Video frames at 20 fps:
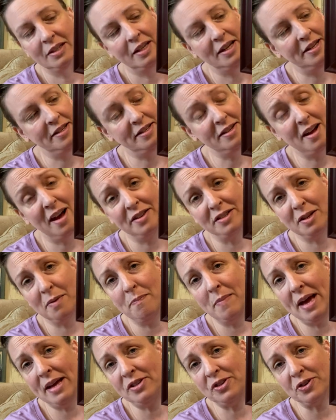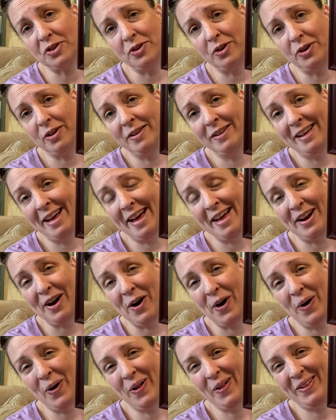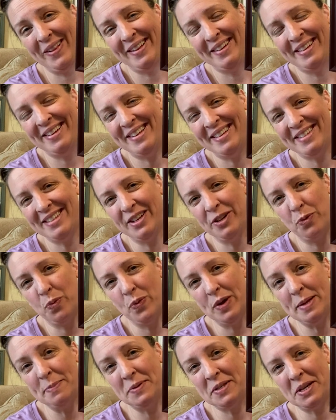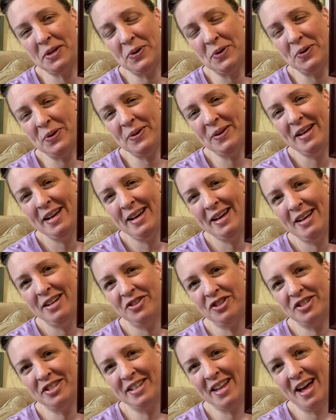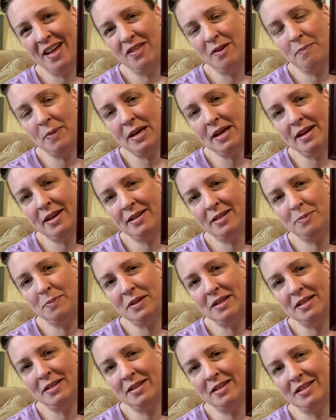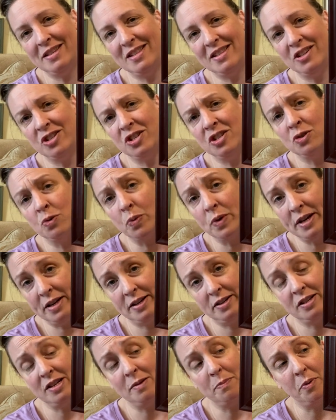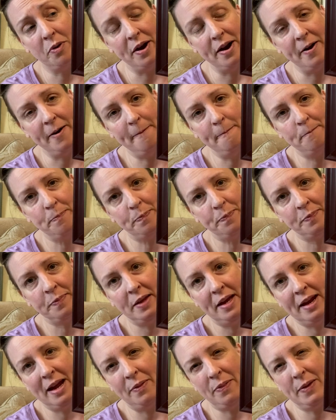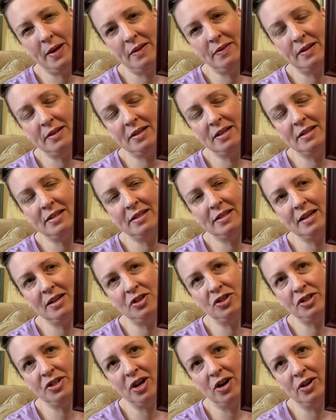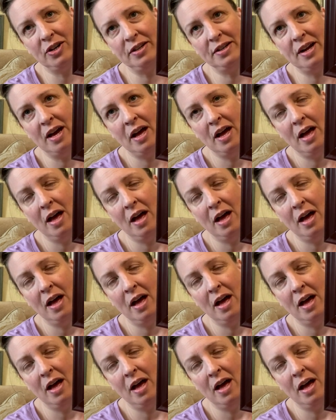it's not symmetrical at all. It's a little whimsical, just like the piece, but this is the Serenity Prayer. And I think this is stitched on,